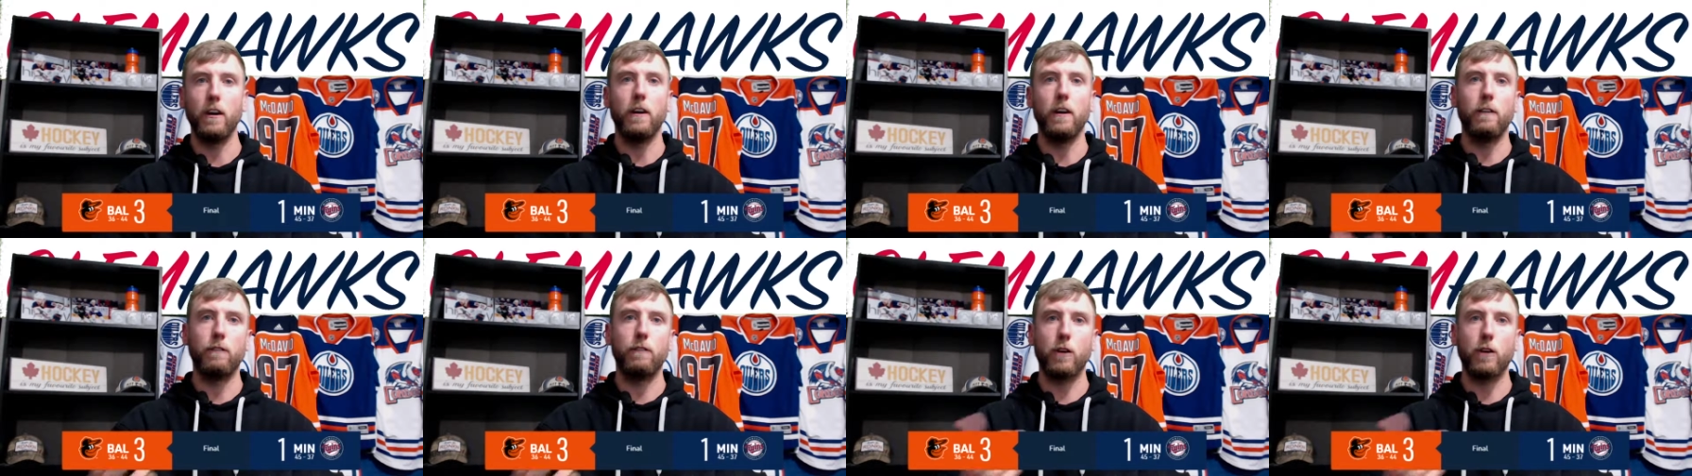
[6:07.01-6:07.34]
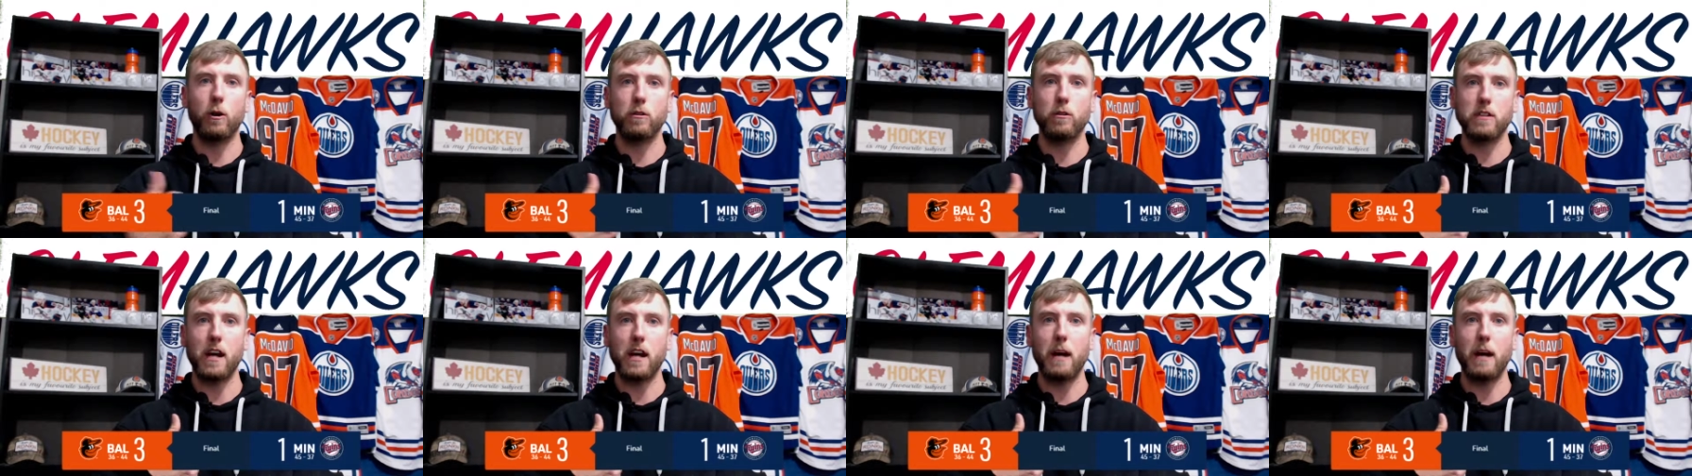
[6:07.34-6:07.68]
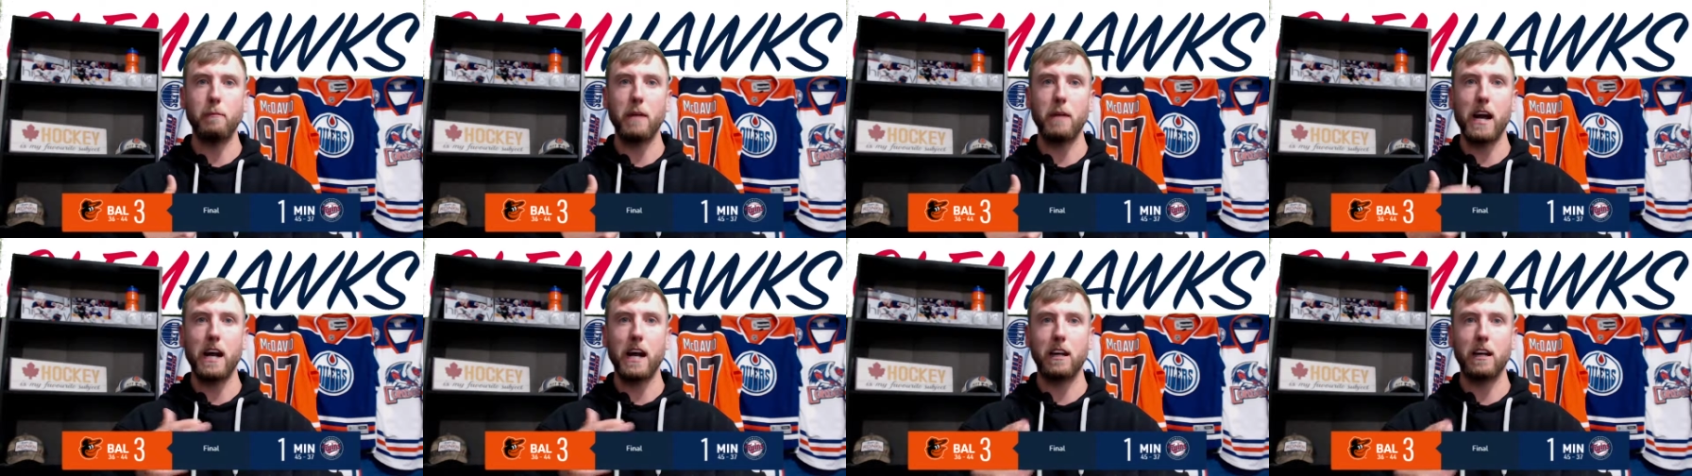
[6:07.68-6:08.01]
Folks, I'm
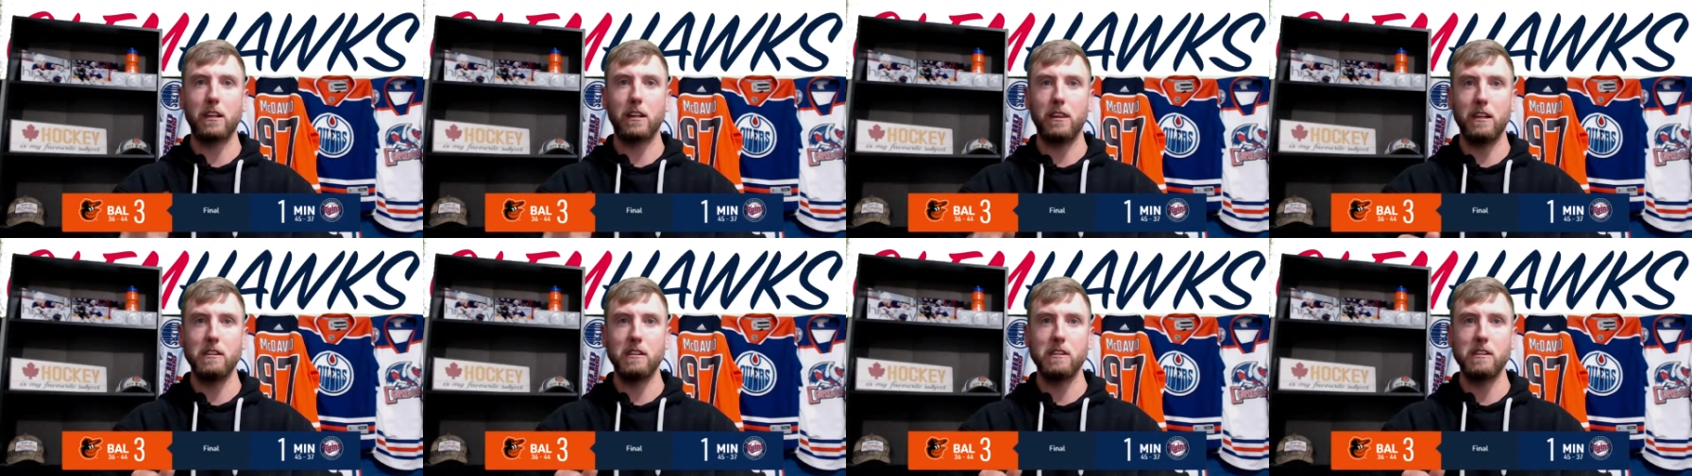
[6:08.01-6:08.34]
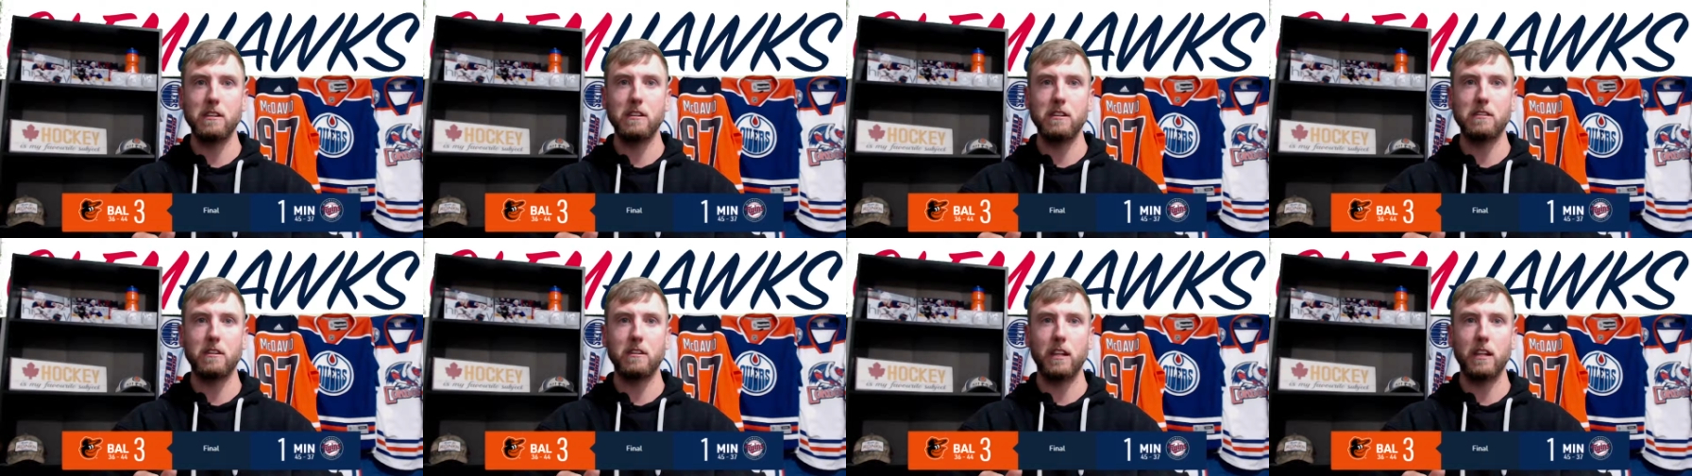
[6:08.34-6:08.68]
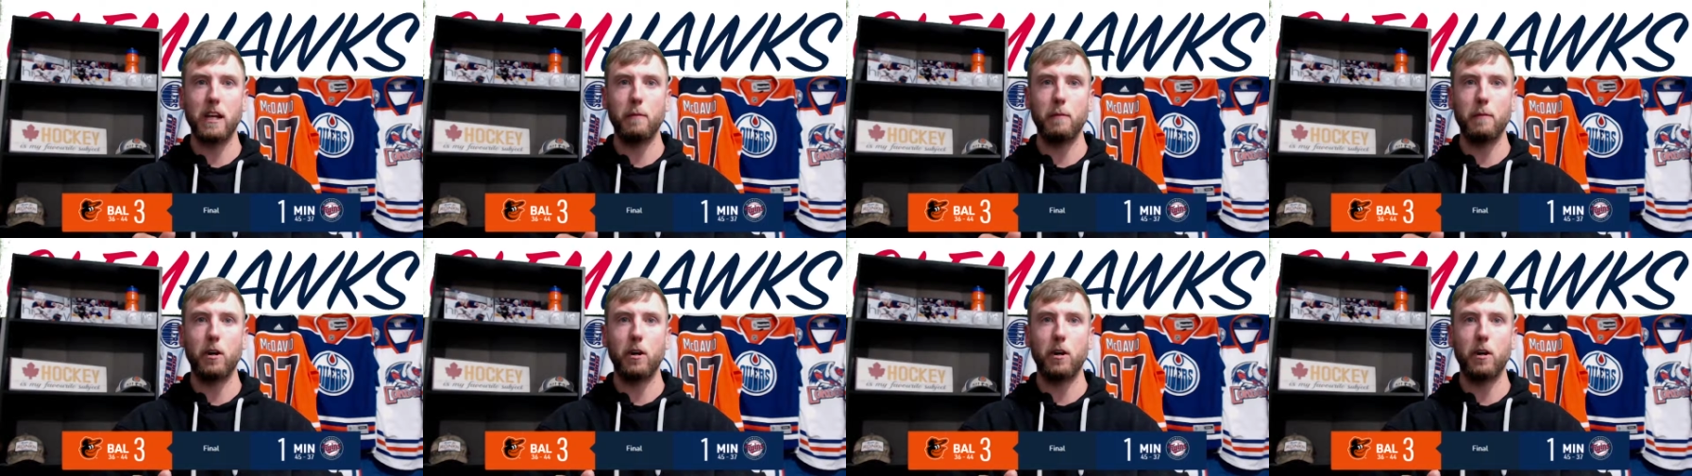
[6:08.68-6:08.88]
Yak. This is Clem